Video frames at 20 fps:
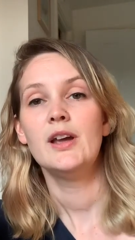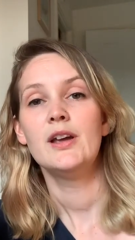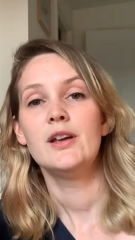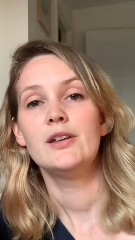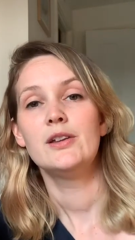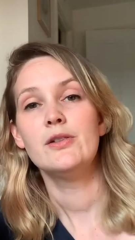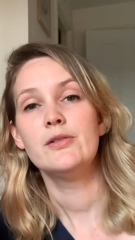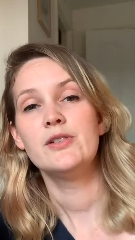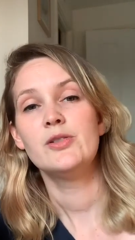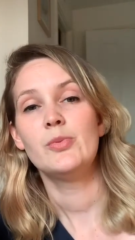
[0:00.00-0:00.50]

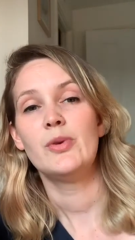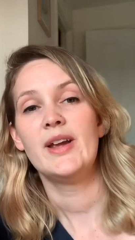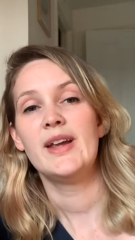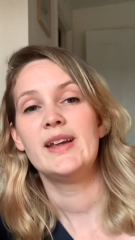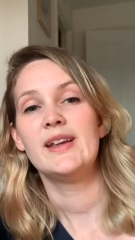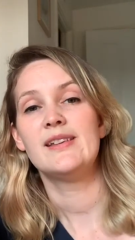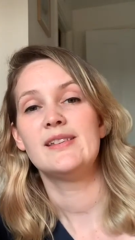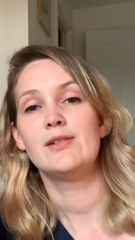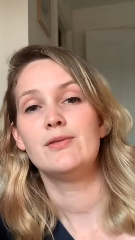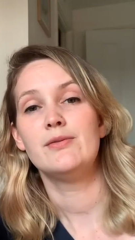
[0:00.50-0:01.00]
Urine spraying
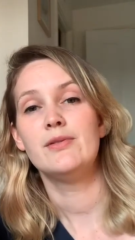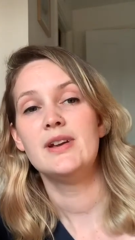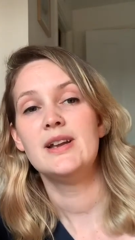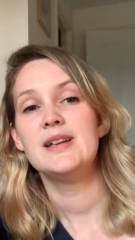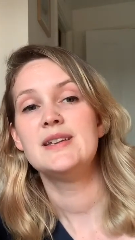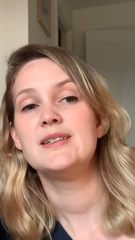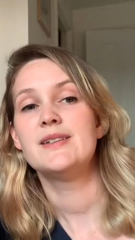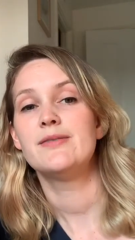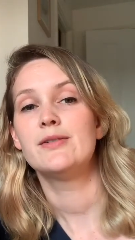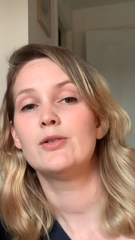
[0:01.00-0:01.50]
is a really
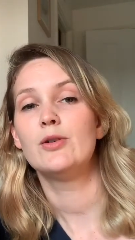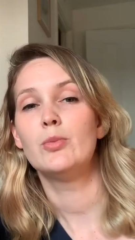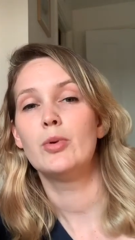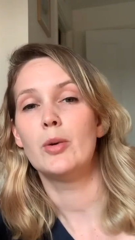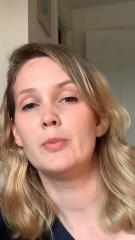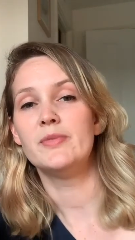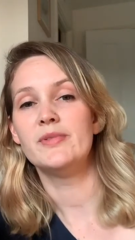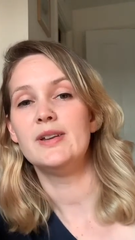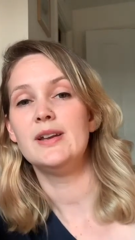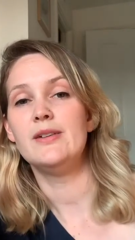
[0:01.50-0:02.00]
difficult
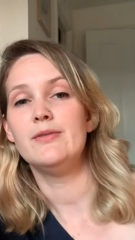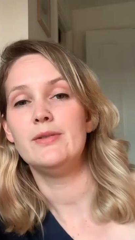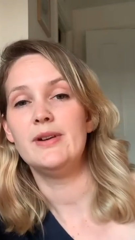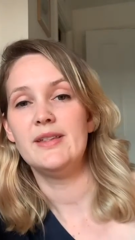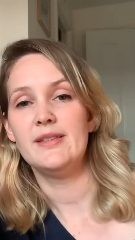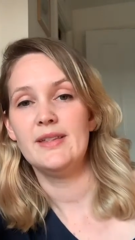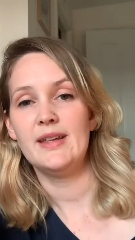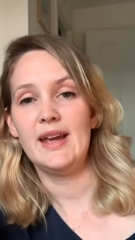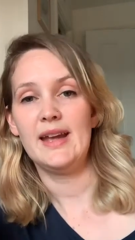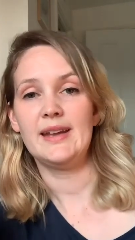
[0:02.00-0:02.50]
problem to live with
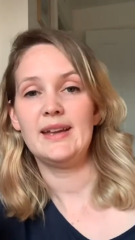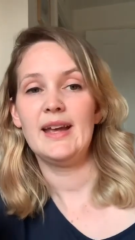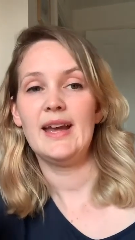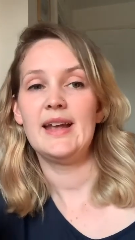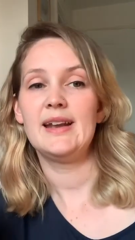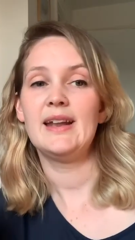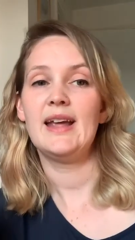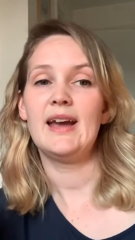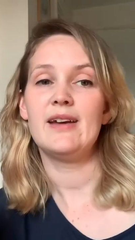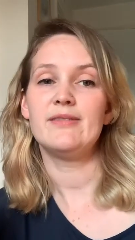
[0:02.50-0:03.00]
and
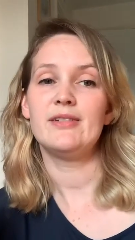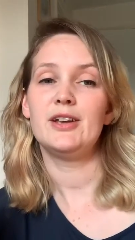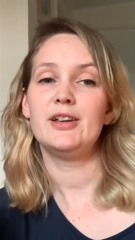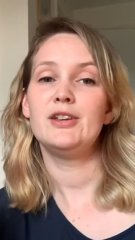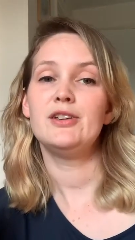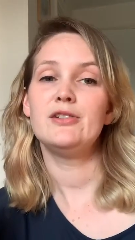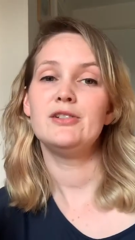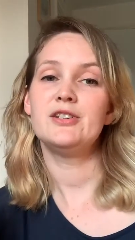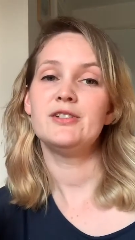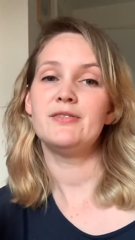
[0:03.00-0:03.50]
can have a
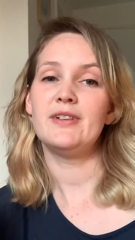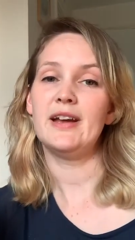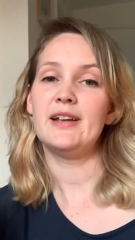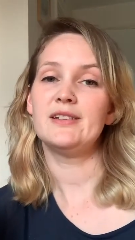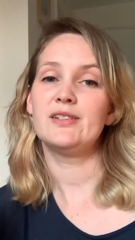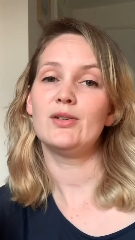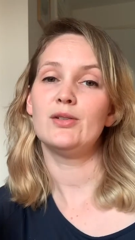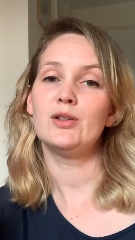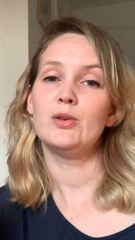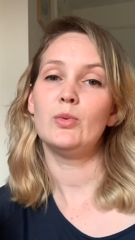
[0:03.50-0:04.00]
huge
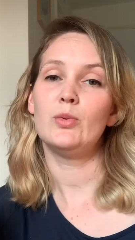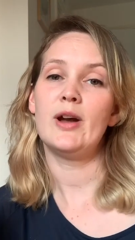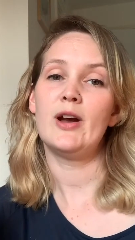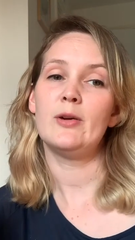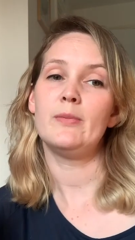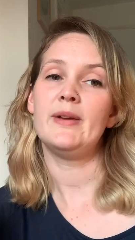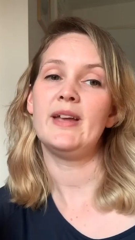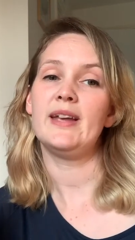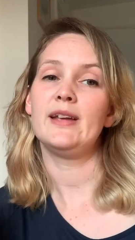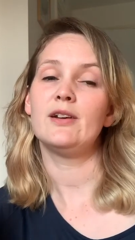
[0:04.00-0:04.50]
effect on the
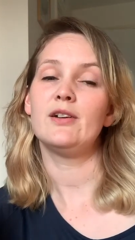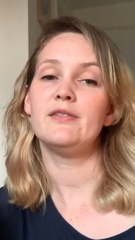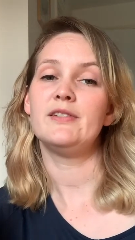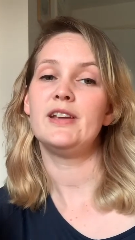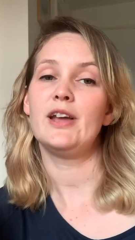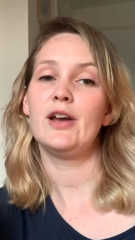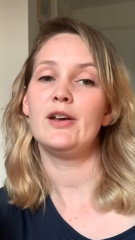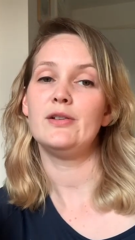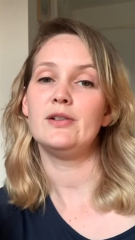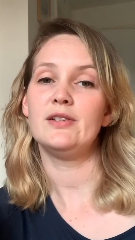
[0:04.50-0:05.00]
well-being of the
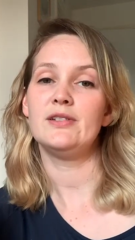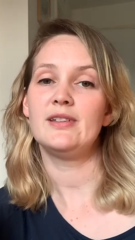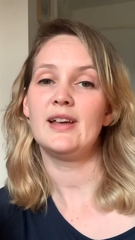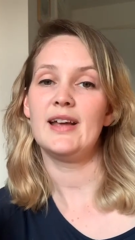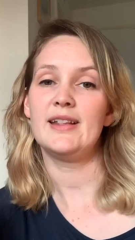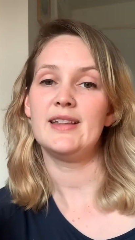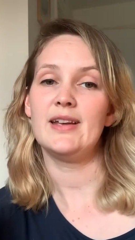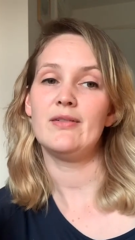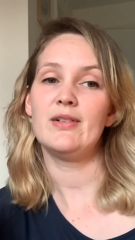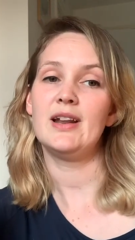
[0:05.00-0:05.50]
owners
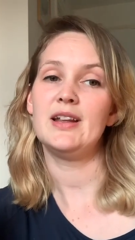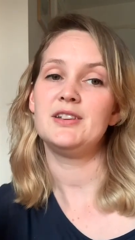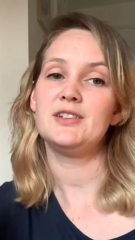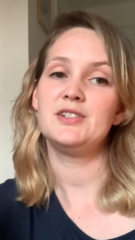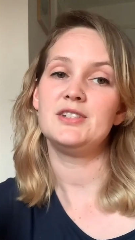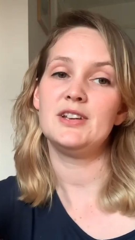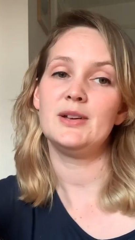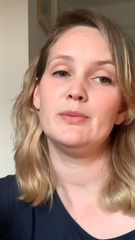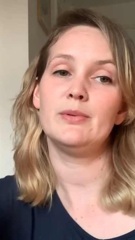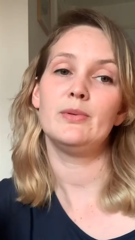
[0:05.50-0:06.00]
and their
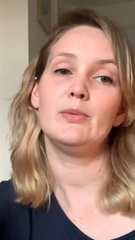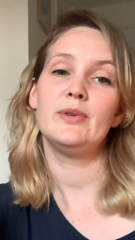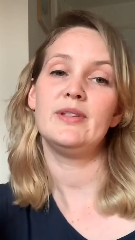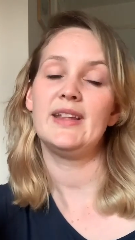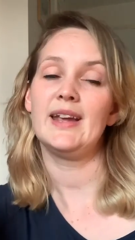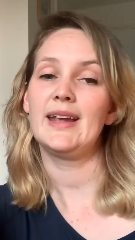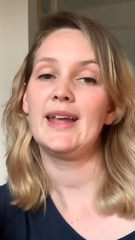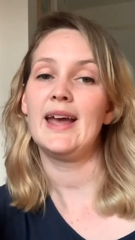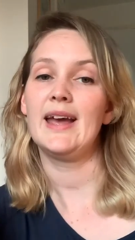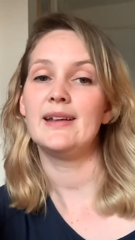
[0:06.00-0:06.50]
relationship with their
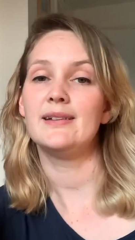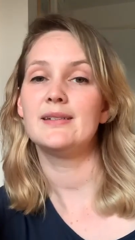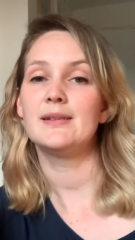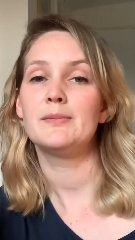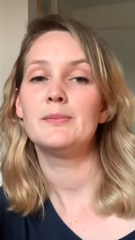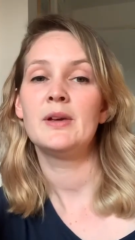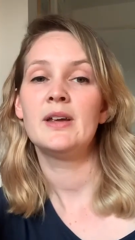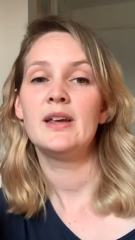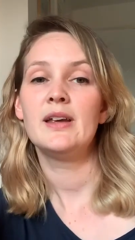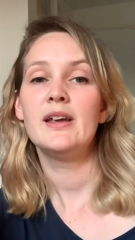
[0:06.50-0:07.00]
cat.
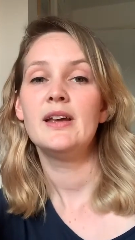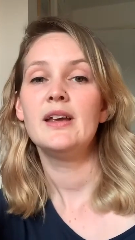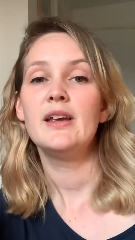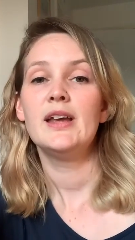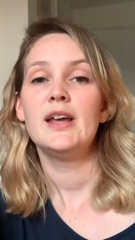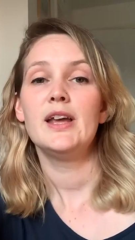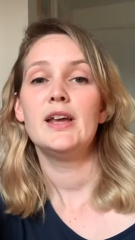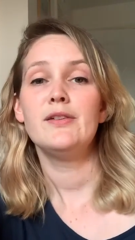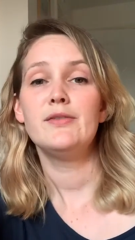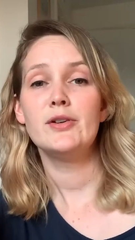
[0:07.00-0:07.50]

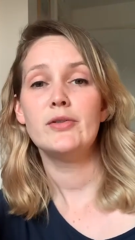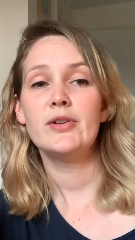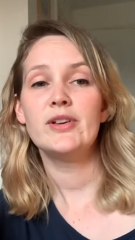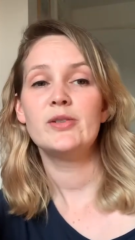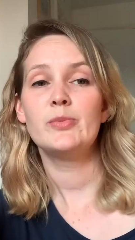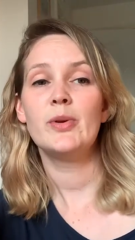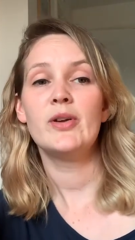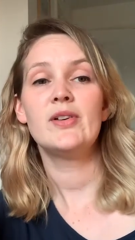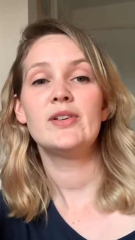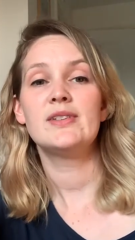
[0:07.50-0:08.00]
If you're
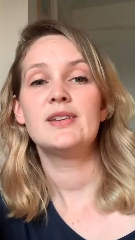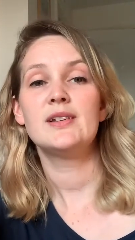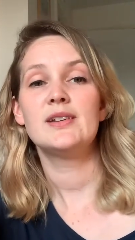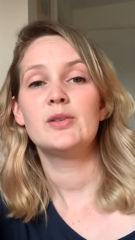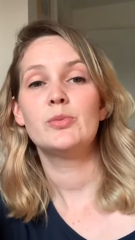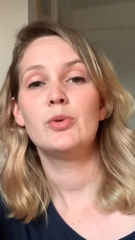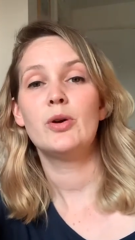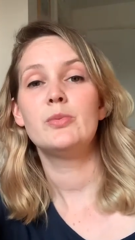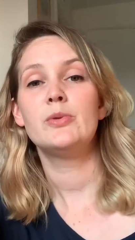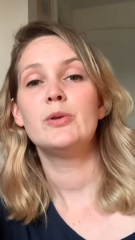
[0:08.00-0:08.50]
experiencing this
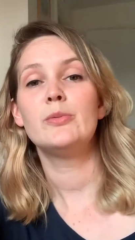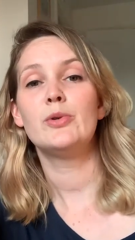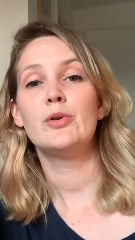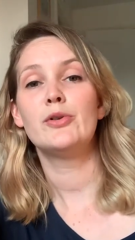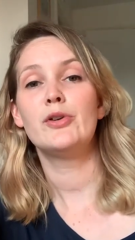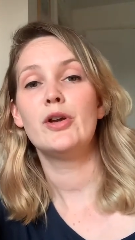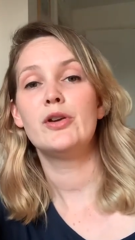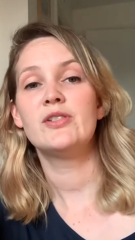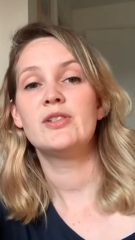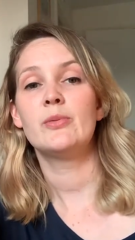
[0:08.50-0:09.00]
problem or
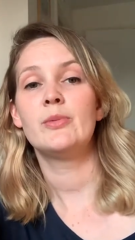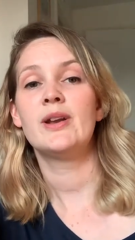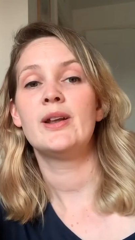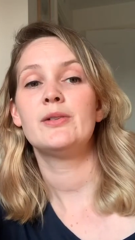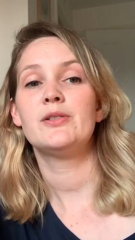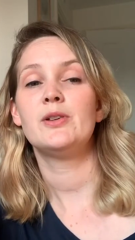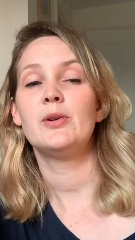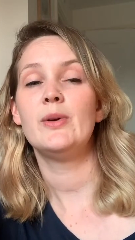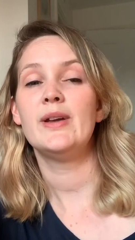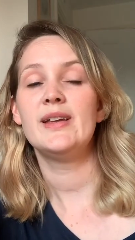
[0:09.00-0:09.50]
know someone
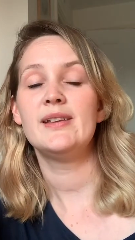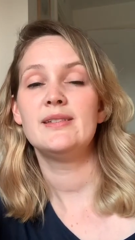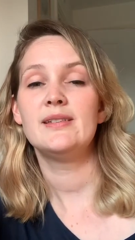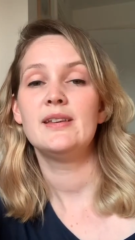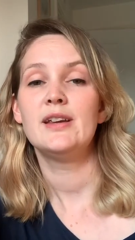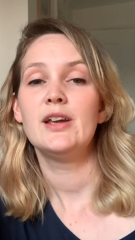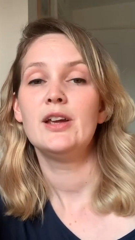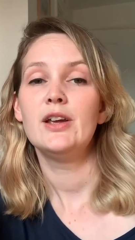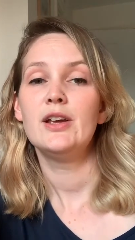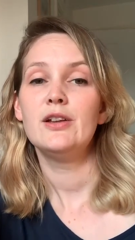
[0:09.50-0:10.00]
else who is,
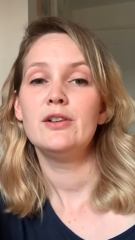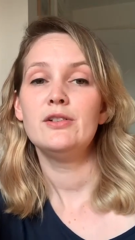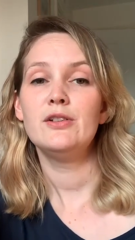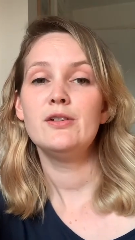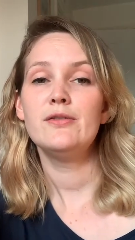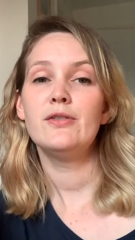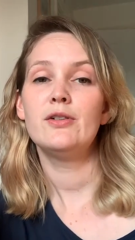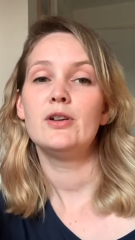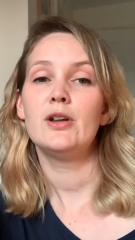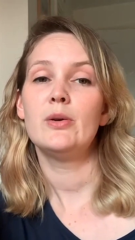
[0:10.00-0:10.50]
do
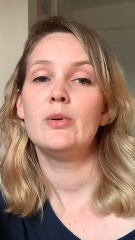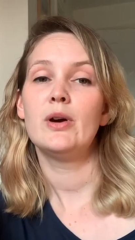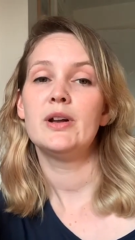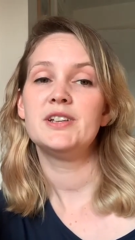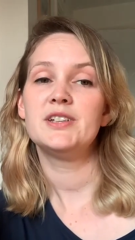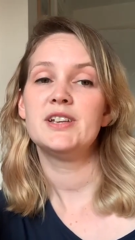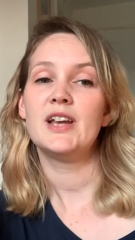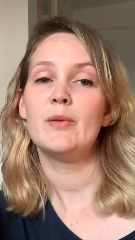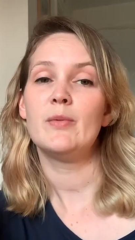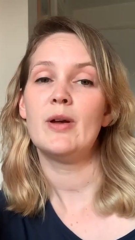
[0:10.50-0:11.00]
follow and
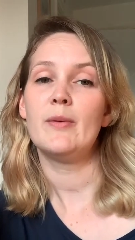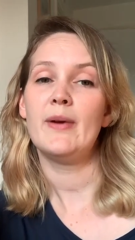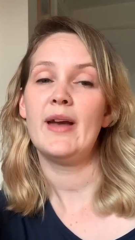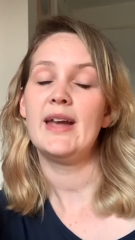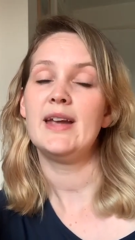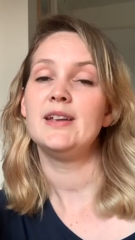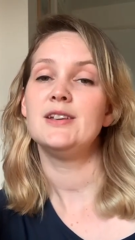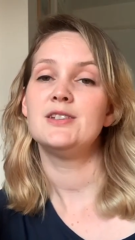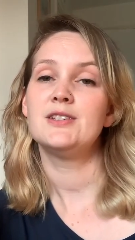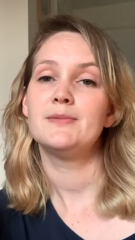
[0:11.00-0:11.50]
share my
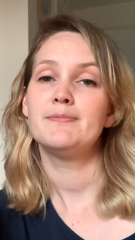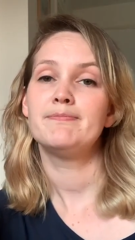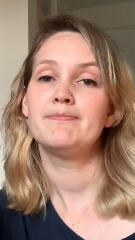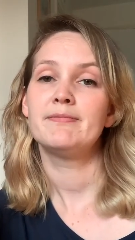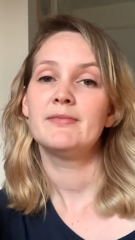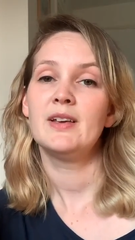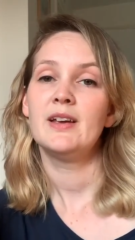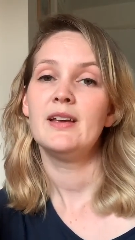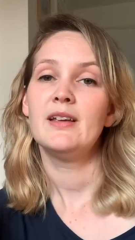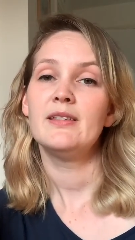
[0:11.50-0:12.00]
page.
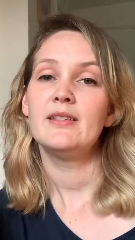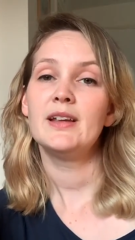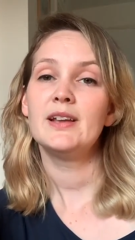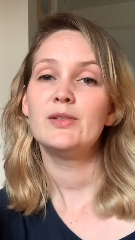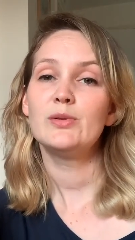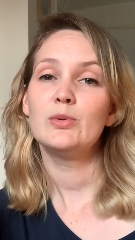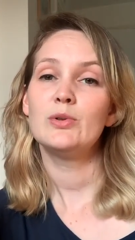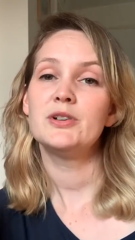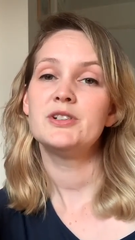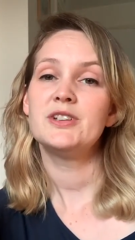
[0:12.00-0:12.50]
Thanks
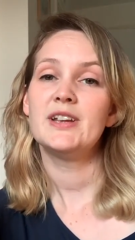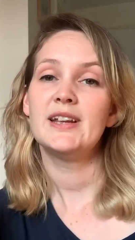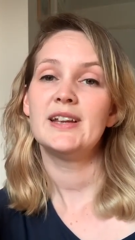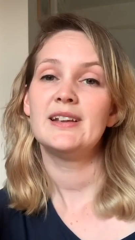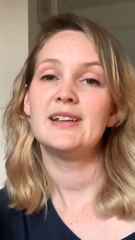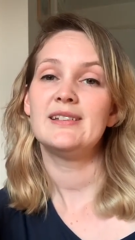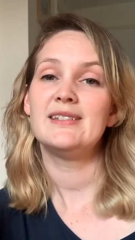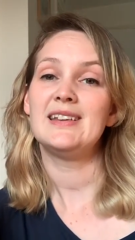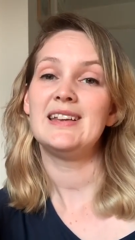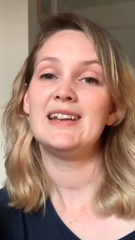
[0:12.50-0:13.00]
for watching
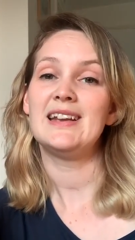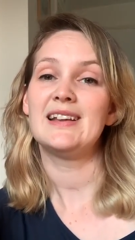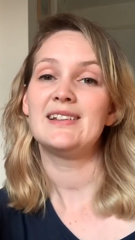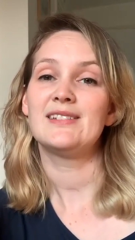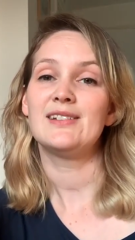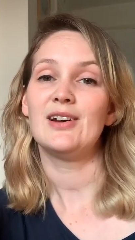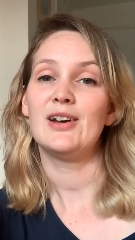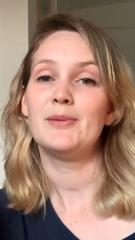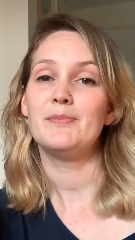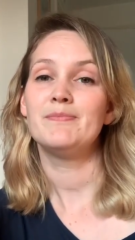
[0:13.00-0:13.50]
and see you next
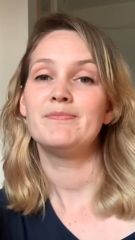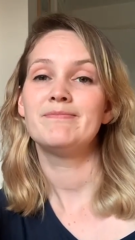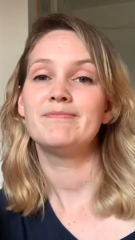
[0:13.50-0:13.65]
time.